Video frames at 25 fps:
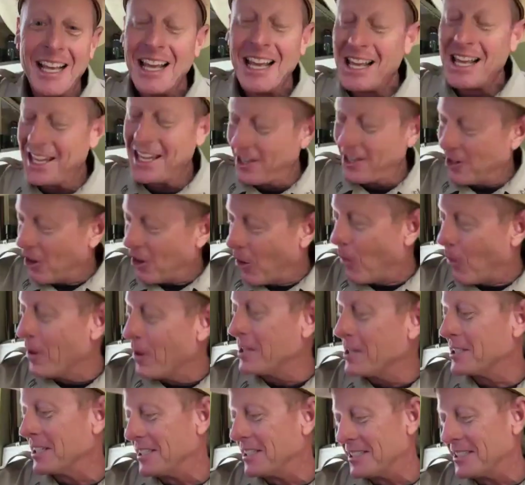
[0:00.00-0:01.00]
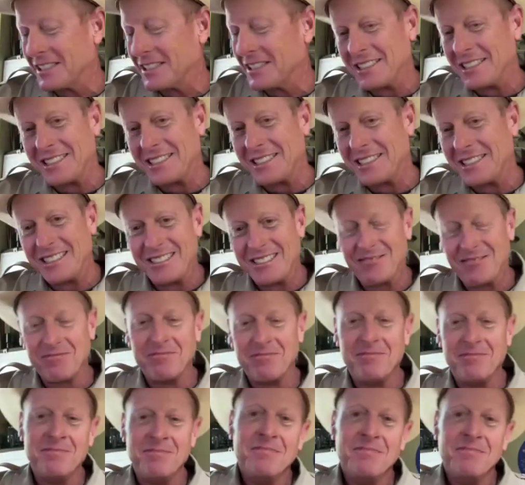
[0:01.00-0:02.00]
Hey, it's always out is. there with
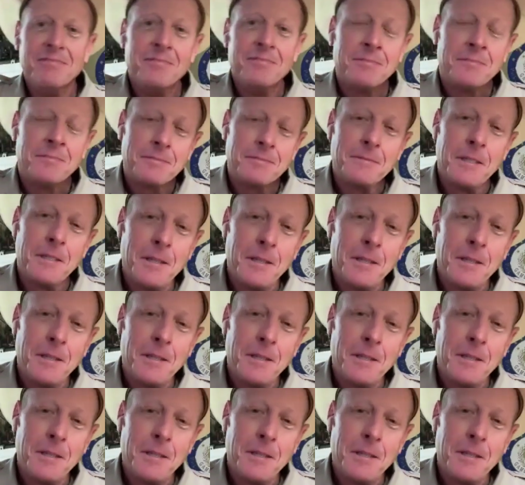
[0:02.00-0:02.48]
cattle. Hey, if